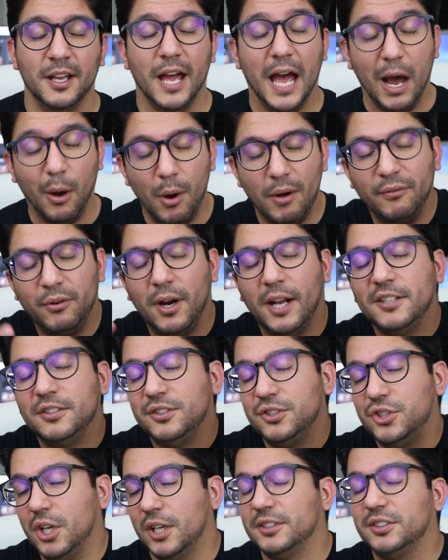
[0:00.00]
However, I
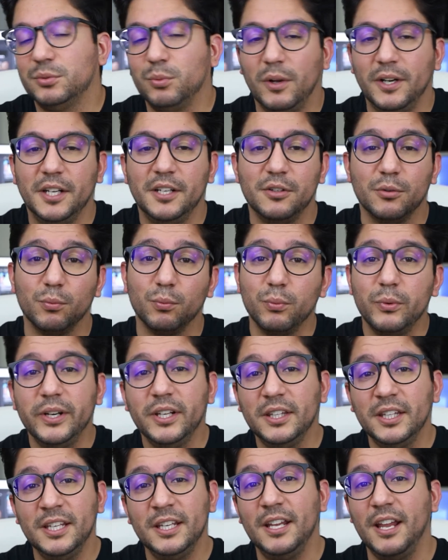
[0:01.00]
just wanted to
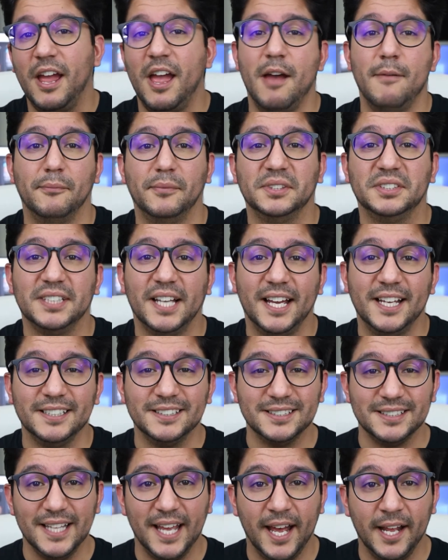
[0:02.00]
really
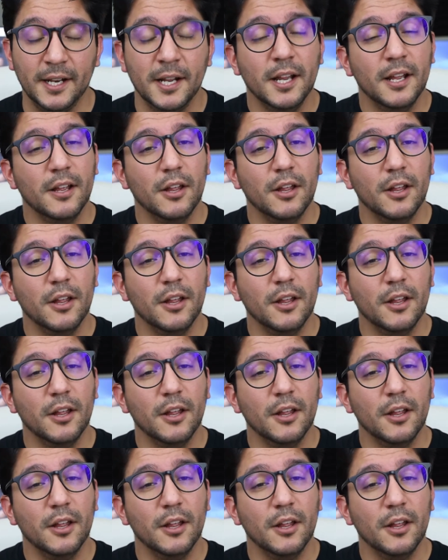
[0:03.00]
emphasize that